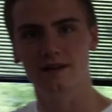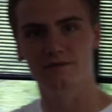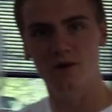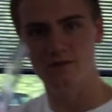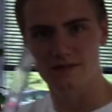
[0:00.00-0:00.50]
get
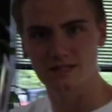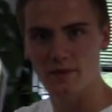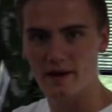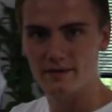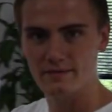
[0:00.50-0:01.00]
involved in this
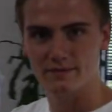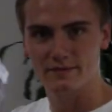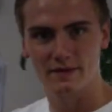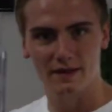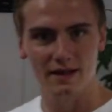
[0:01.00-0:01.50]
debate
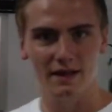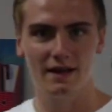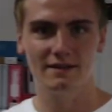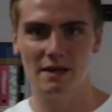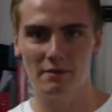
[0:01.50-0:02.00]

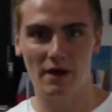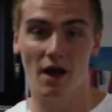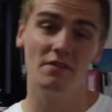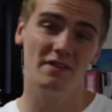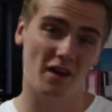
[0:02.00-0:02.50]
and tell me that
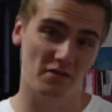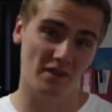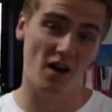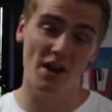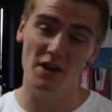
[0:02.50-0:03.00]
I
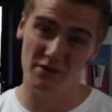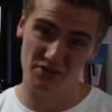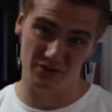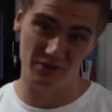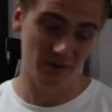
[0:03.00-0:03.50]
know it's
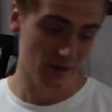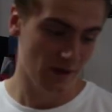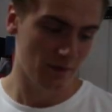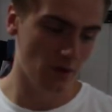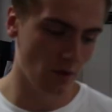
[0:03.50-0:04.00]
true.
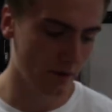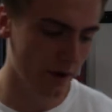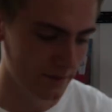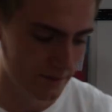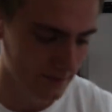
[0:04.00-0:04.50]
So
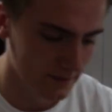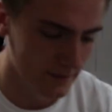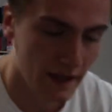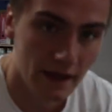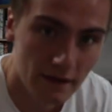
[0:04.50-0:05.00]
Laura,
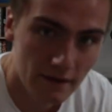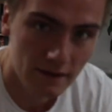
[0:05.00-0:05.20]
here,